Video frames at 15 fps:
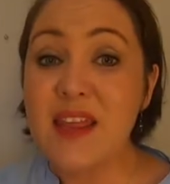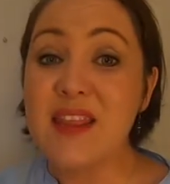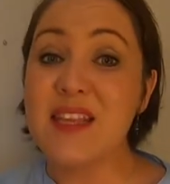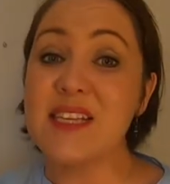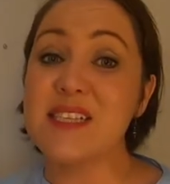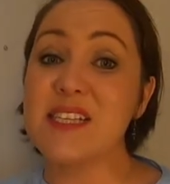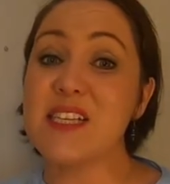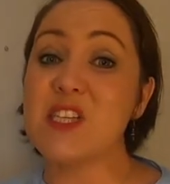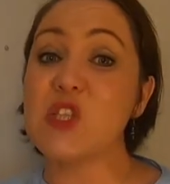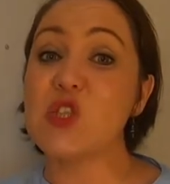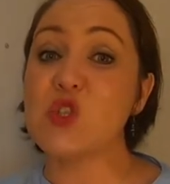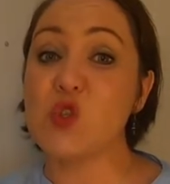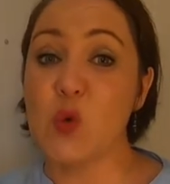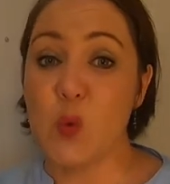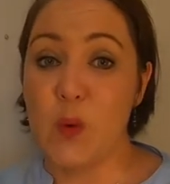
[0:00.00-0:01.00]
This is
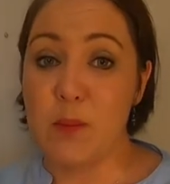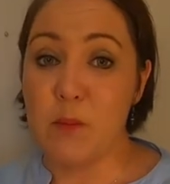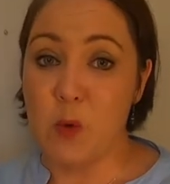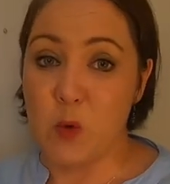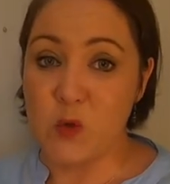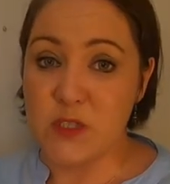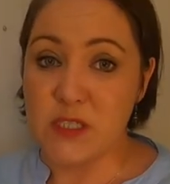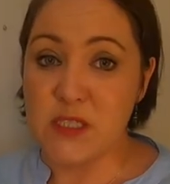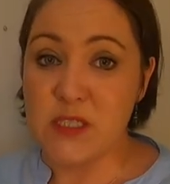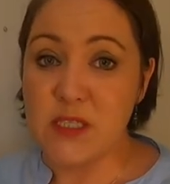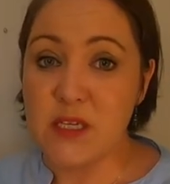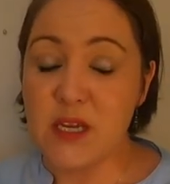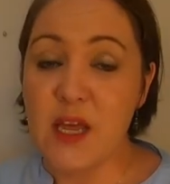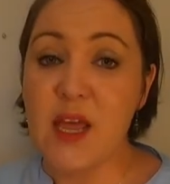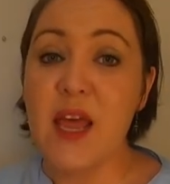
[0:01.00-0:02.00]
so important.
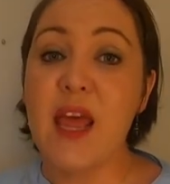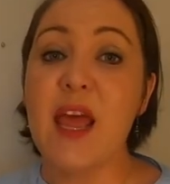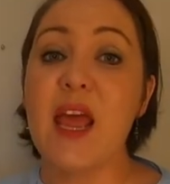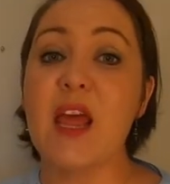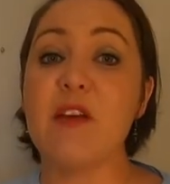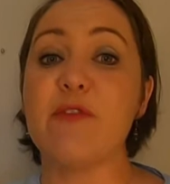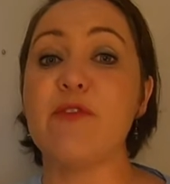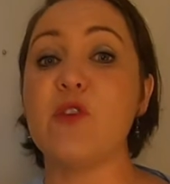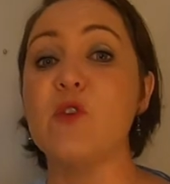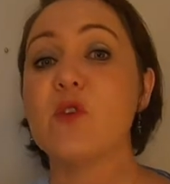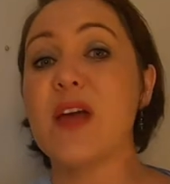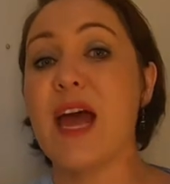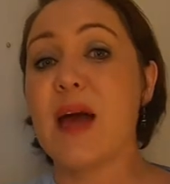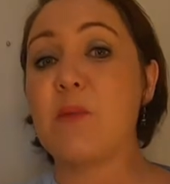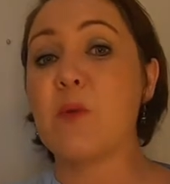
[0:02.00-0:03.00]
If
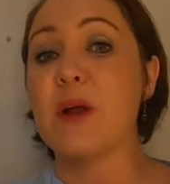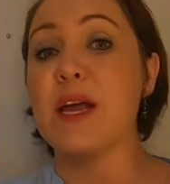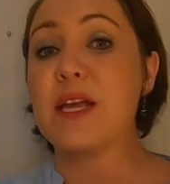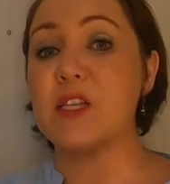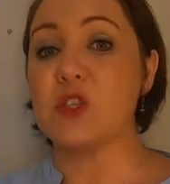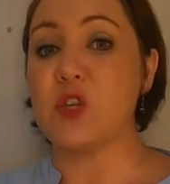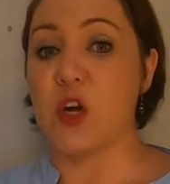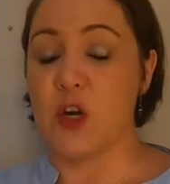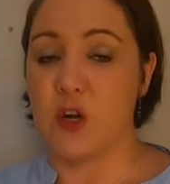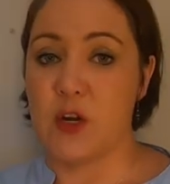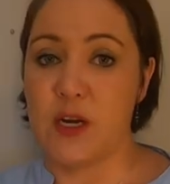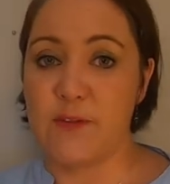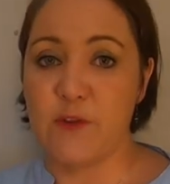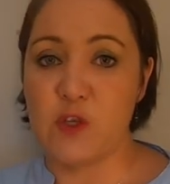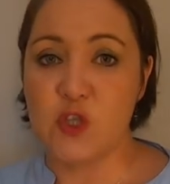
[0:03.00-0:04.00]
your camera is not
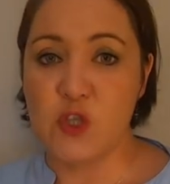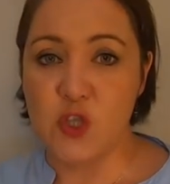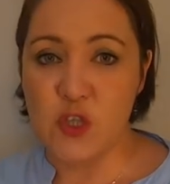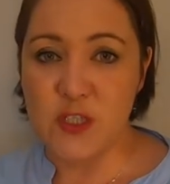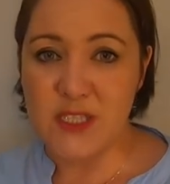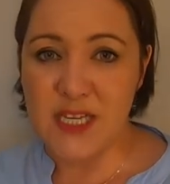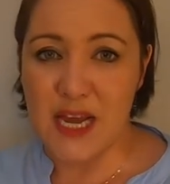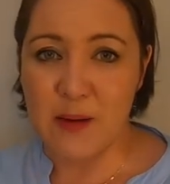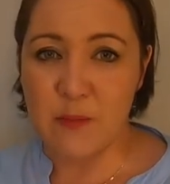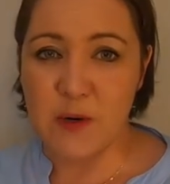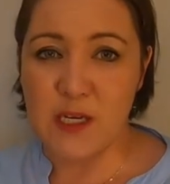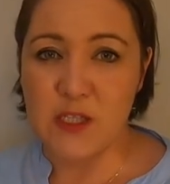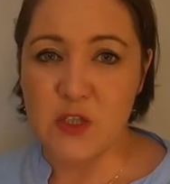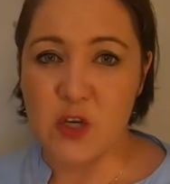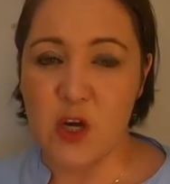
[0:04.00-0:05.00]
on, if your student's
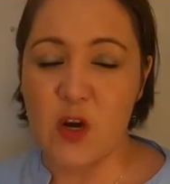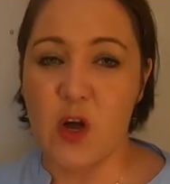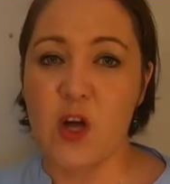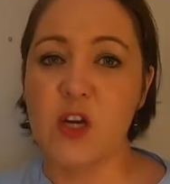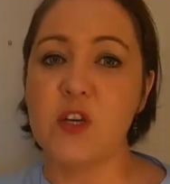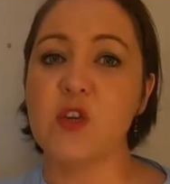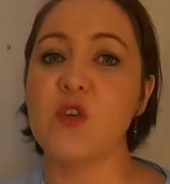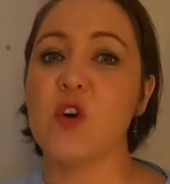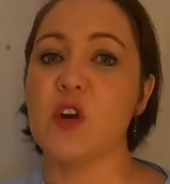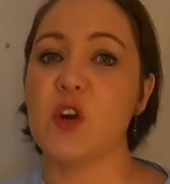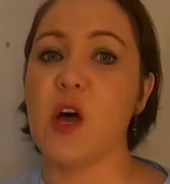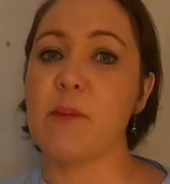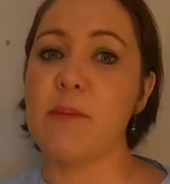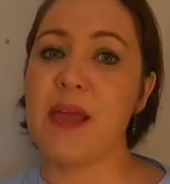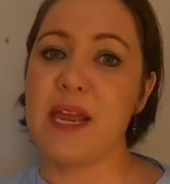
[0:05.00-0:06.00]
camera is not on, you're
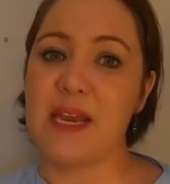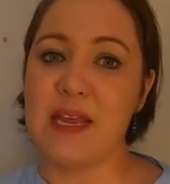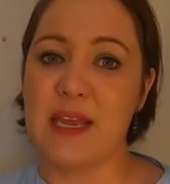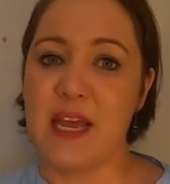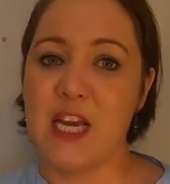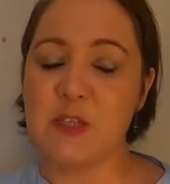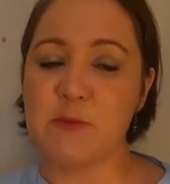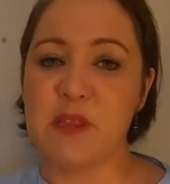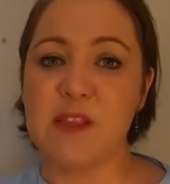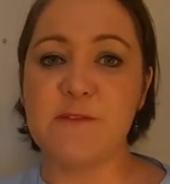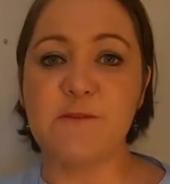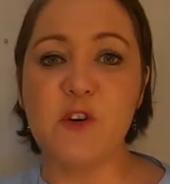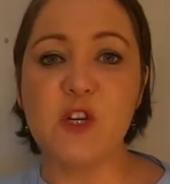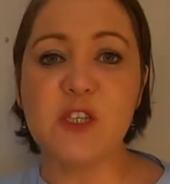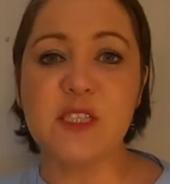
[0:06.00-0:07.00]
not making engagement. The
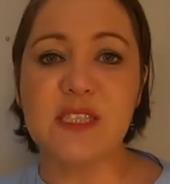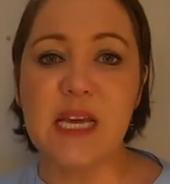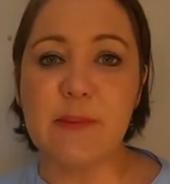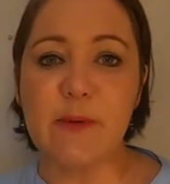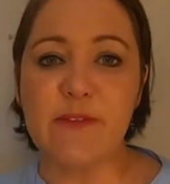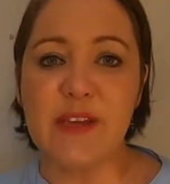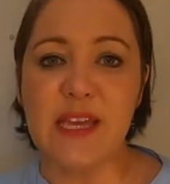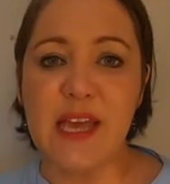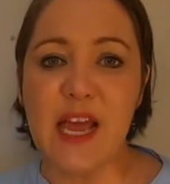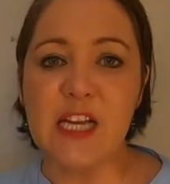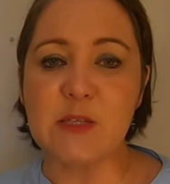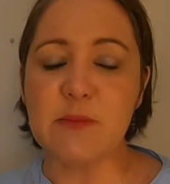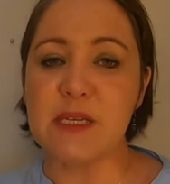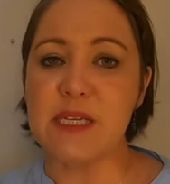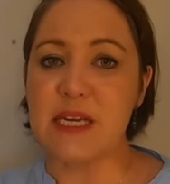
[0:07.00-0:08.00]
first step of
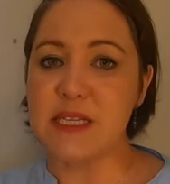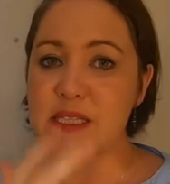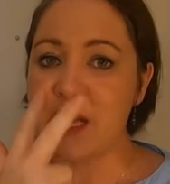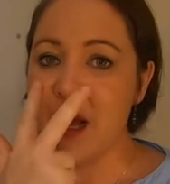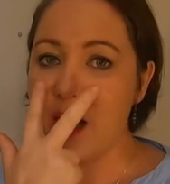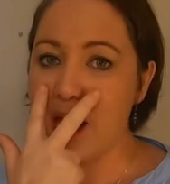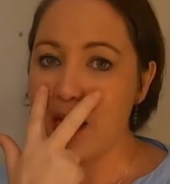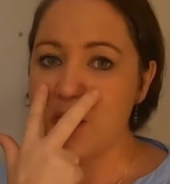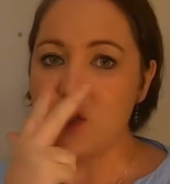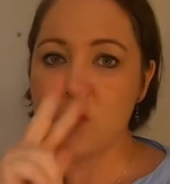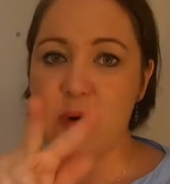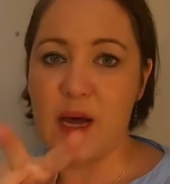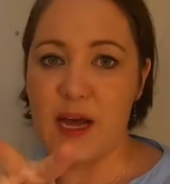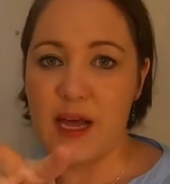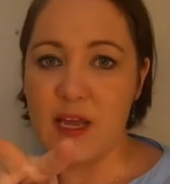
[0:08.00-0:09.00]
engagement is
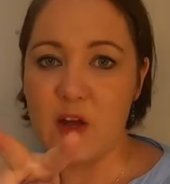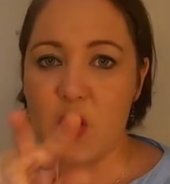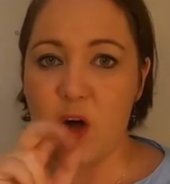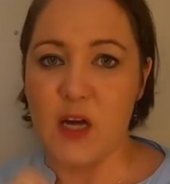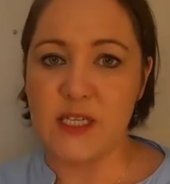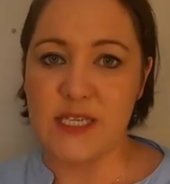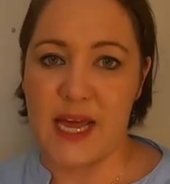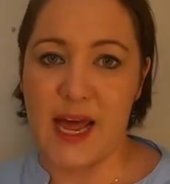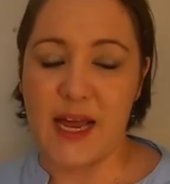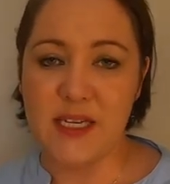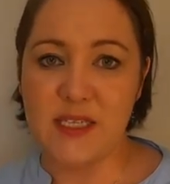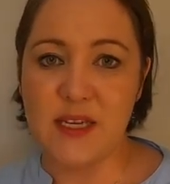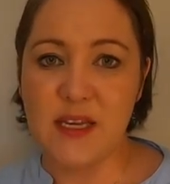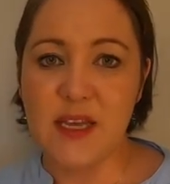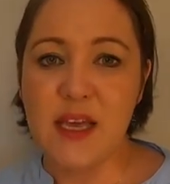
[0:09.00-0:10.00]
eye-to-eye
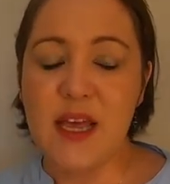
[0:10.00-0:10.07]
contact.